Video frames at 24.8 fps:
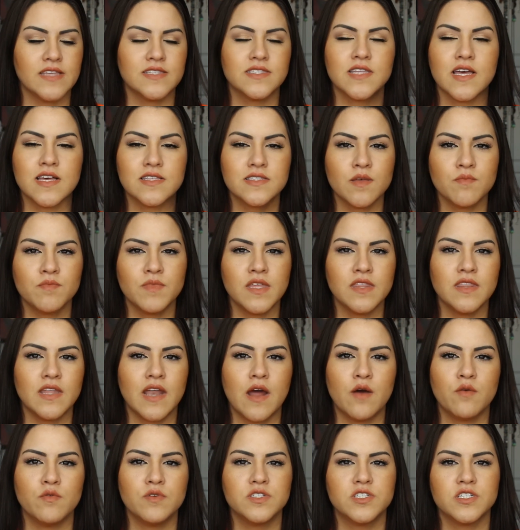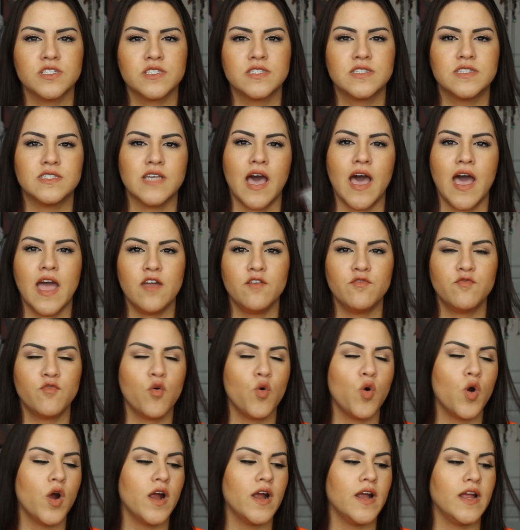It's not something that I would just die
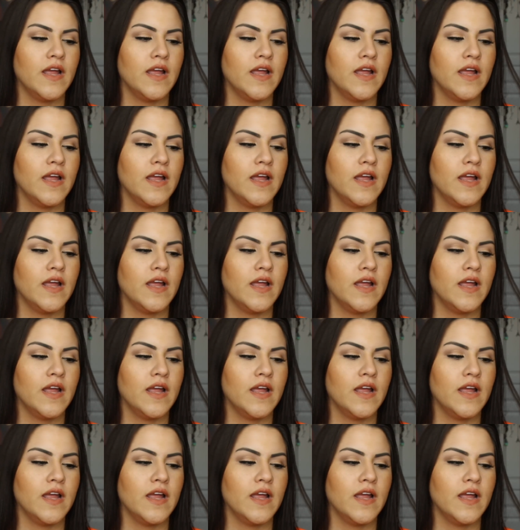for.